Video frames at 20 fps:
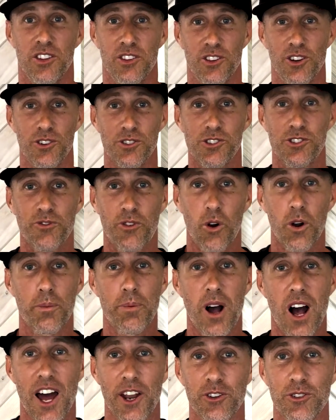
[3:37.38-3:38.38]
Those 4
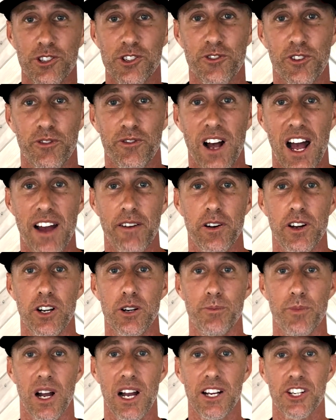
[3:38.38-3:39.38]
potholes for
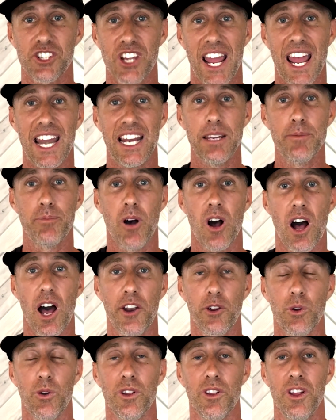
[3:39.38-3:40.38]
$500, any
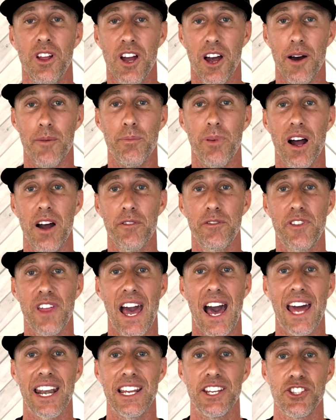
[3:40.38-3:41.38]
pothole above
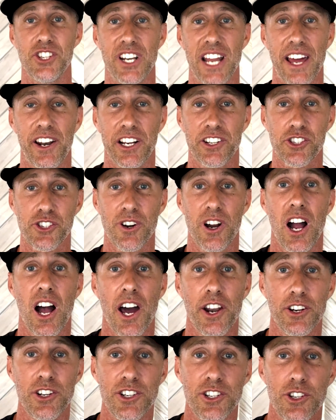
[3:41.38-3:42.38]
that is an extra
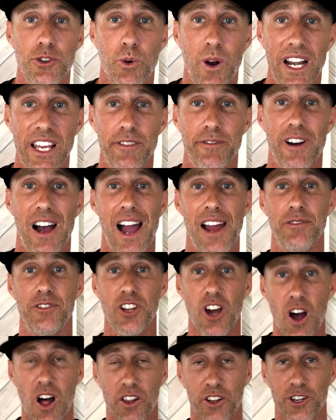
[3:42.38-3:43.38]

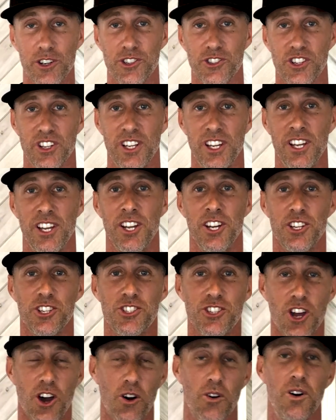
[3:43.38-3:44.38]
$125.
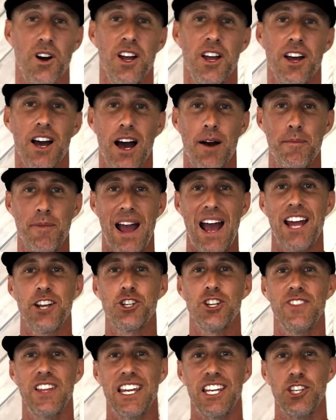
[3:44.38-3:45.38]
So
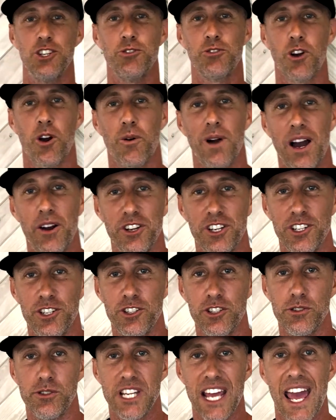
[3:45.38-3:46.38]
imagine that you go out and you
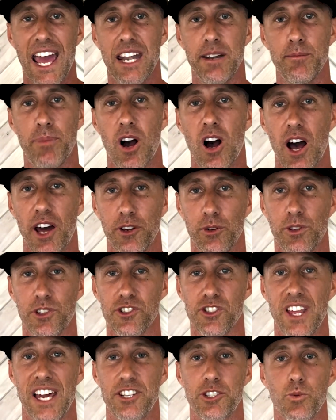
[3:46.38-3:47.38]
do 10
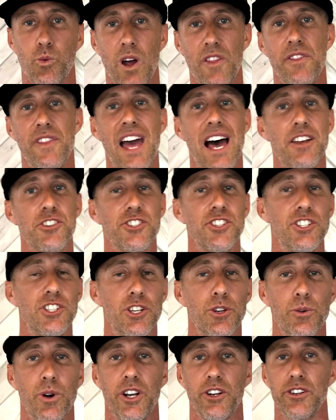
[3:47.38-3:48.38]
potholes. That's
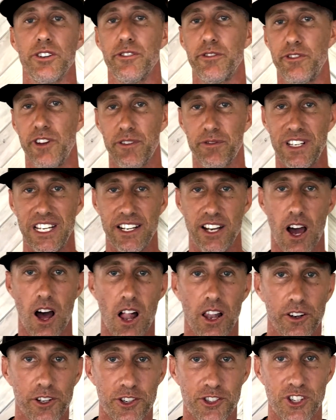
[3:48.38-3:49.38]

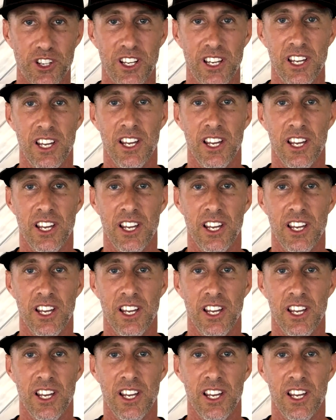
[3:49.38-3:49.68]
$1,250.